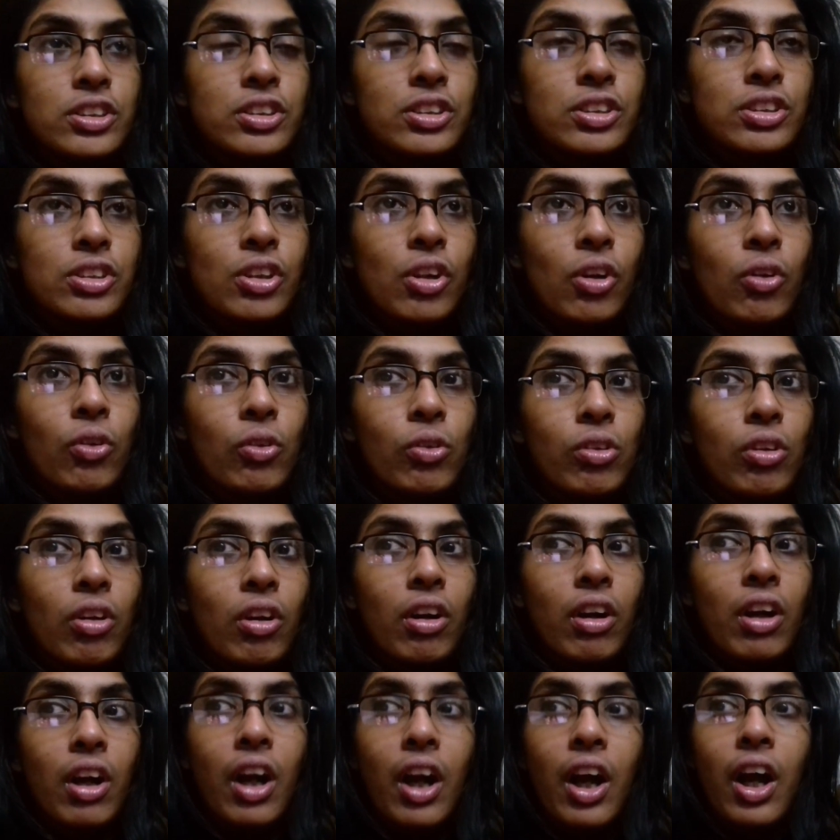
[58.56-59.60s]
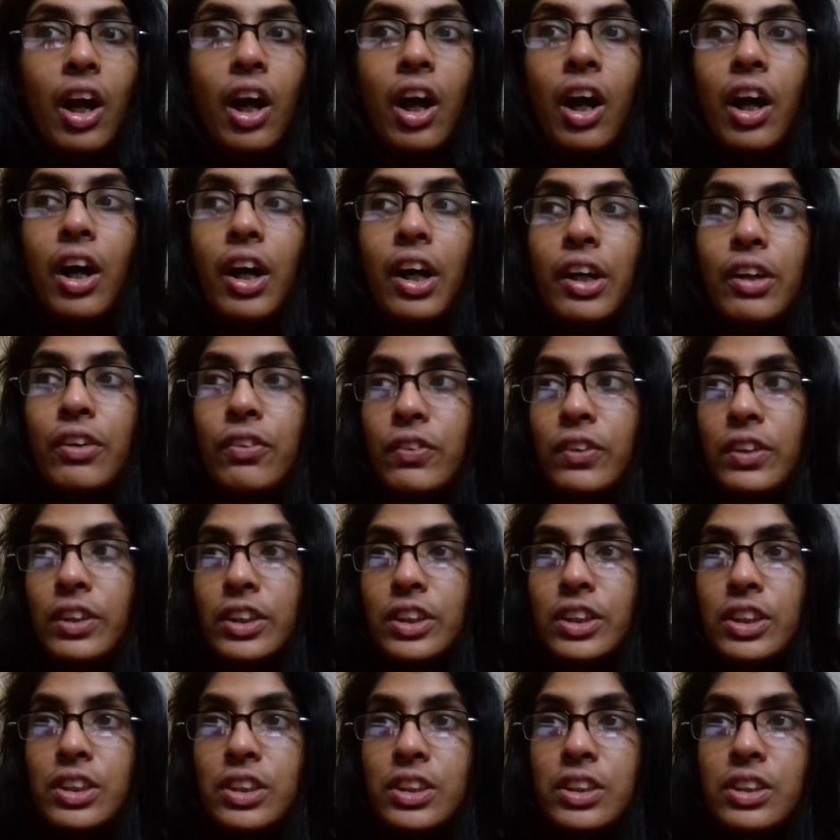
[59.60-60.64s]
So I
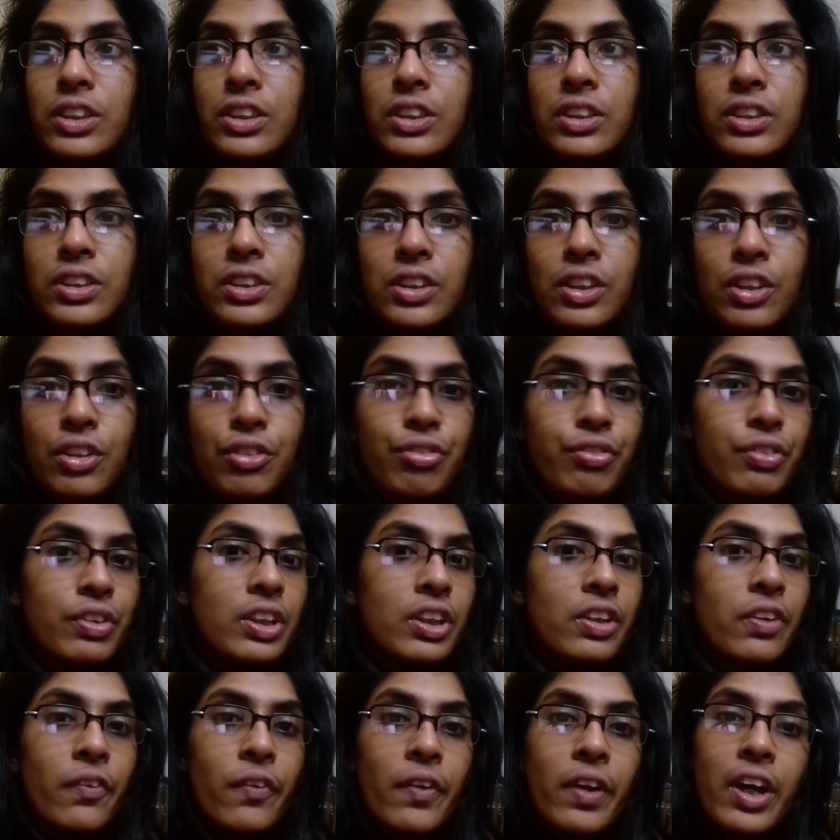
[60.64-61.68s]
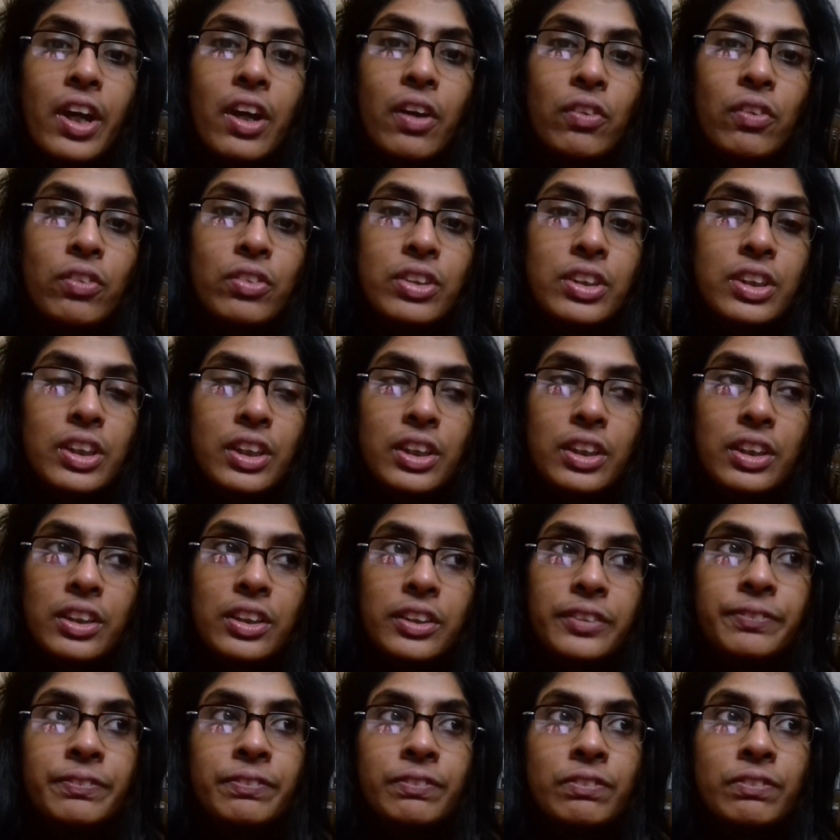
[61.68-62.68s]
was surfing around and